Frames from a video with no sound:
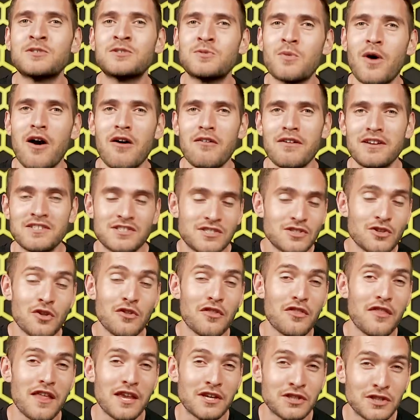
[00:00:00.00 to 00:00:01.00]
Suarez.
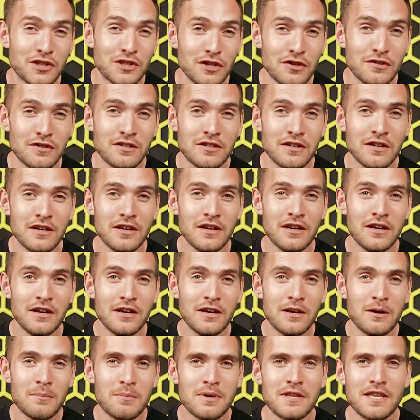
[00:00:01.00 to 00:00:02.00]
Not that they should,
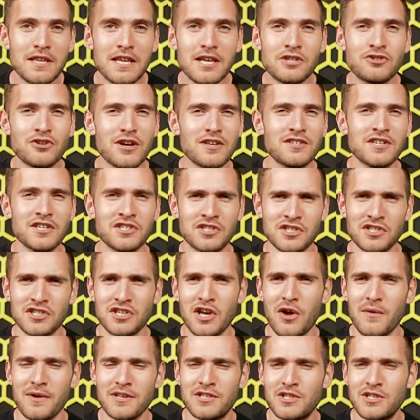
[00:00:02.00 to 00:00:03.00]
but their transition isn't
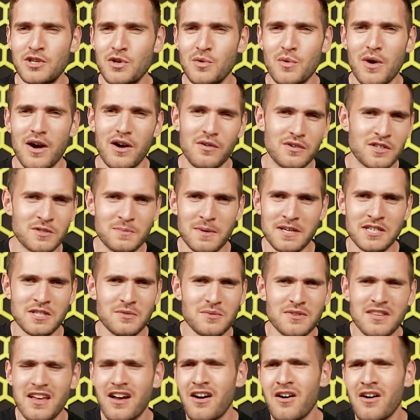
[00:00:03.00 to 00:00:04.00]
going too well, especially
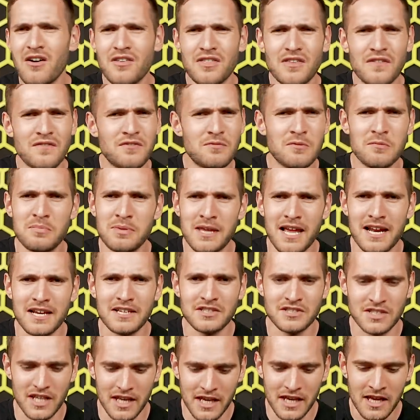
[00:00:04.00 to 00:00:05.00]
with the Arthur
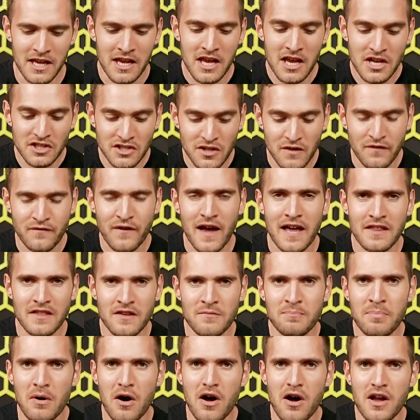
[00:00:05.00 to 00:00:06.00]
Pjanic thing. So the fact
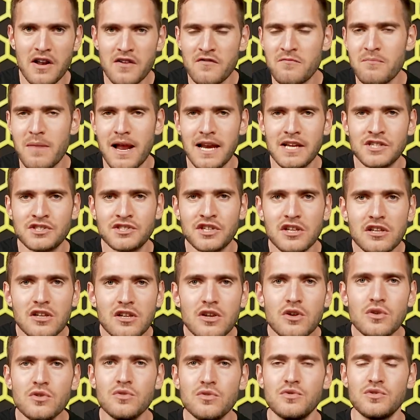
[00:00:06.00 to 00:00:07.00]
that Bayern have managed to
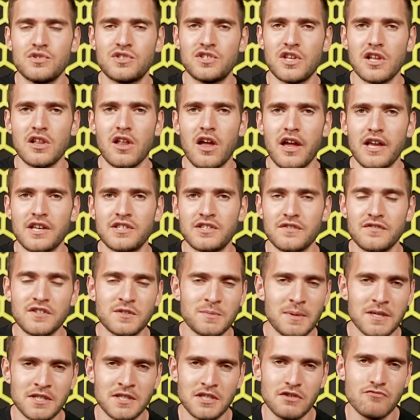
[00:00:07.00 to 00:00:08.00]
lose the likes of,
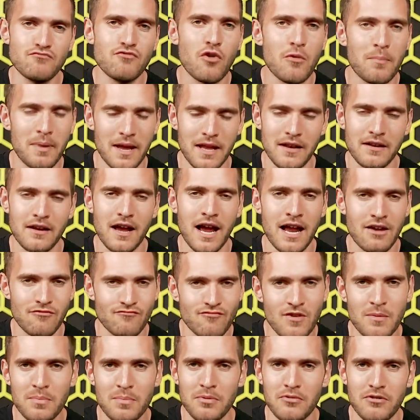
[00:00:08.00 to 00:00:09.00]
especially Robben and
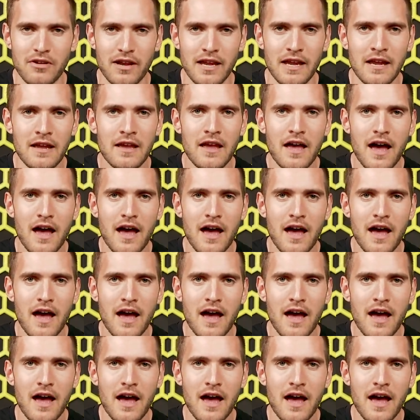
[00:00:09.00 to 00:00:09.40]
Ribery,